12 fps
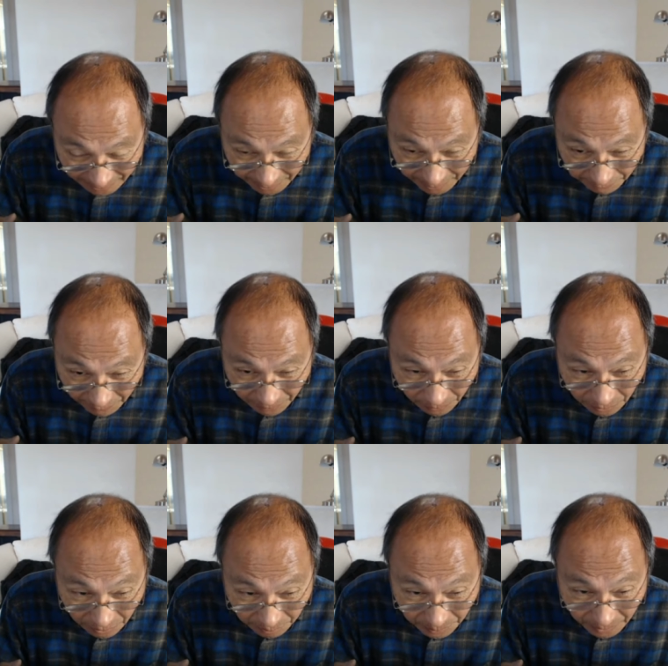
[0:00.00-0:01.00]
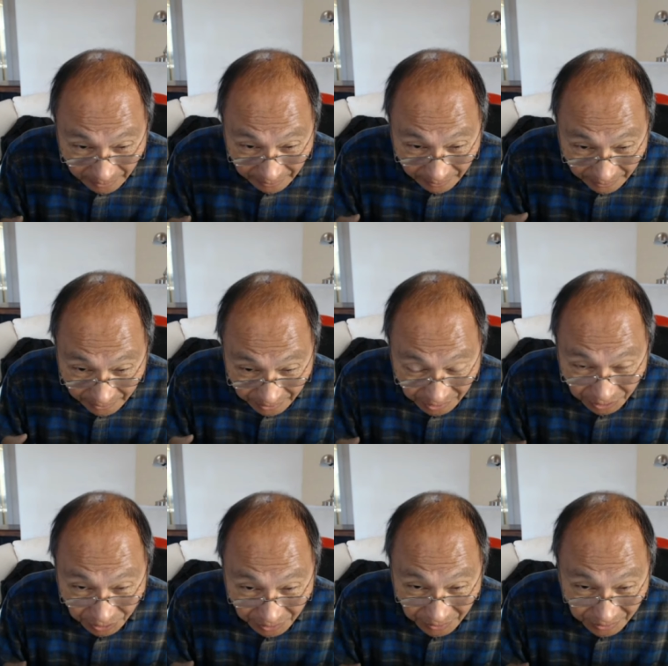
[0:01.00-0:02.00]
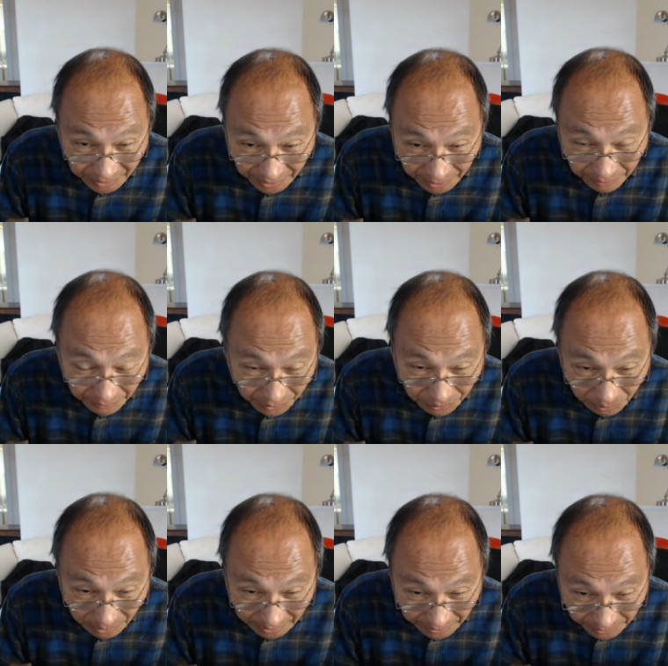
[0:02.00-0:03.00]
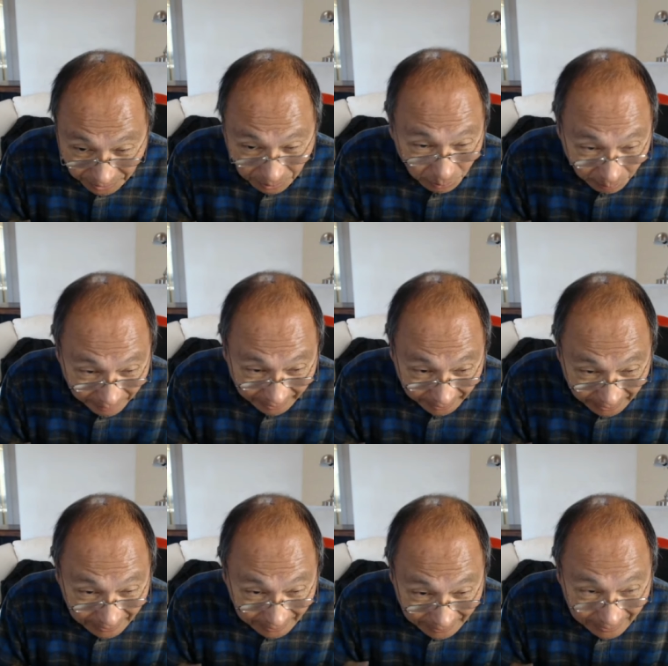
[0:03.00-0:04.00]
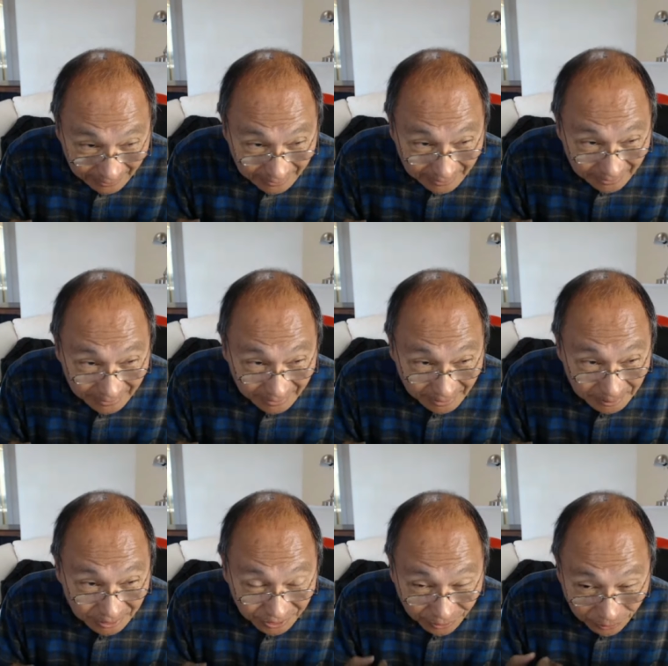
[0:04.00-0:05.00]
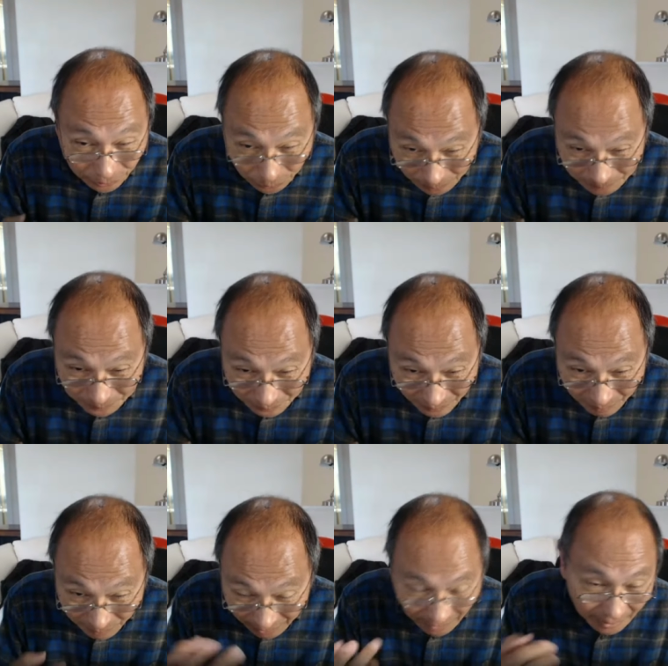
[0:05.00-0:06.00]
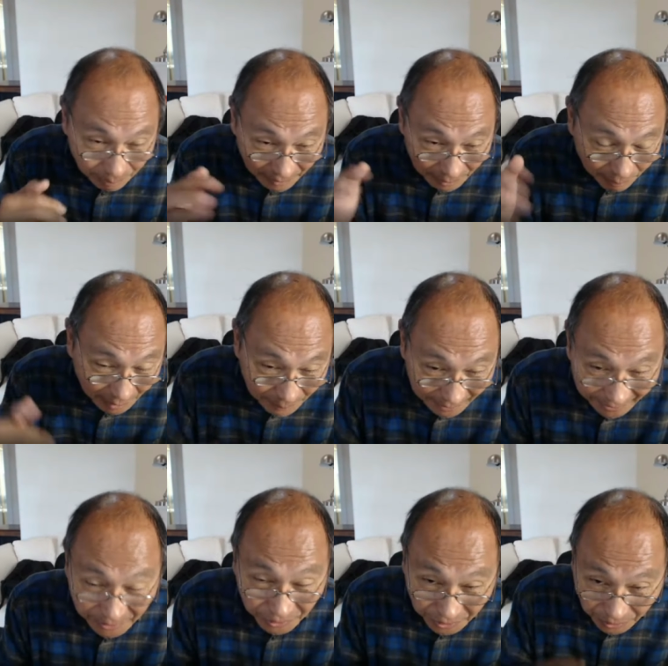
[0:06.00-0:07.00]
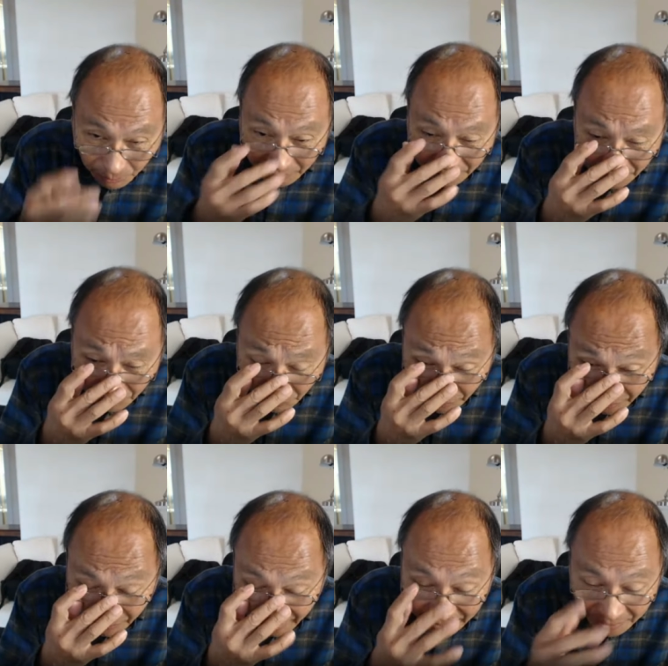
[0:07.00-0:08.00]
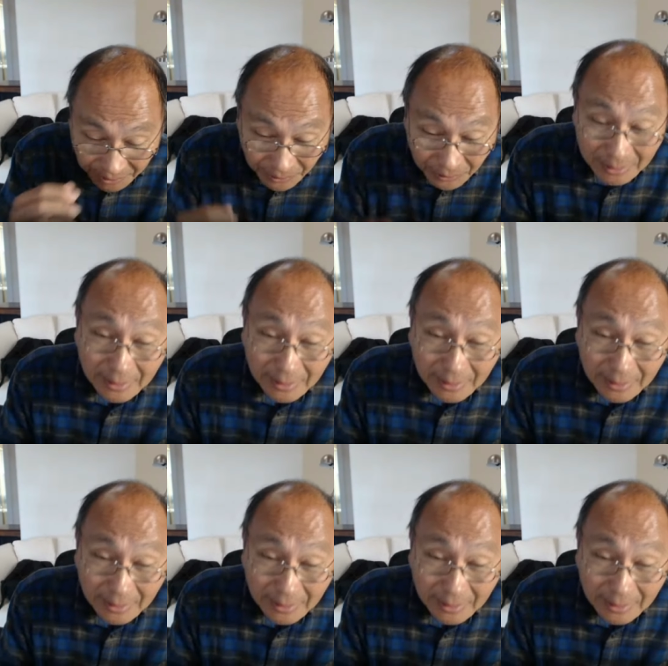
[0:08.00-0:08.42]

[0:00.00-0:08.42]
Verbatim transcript: difficult to predict the decisions that individual leaders will make. Uh, so, but may, maybe I can just run through this, right? So,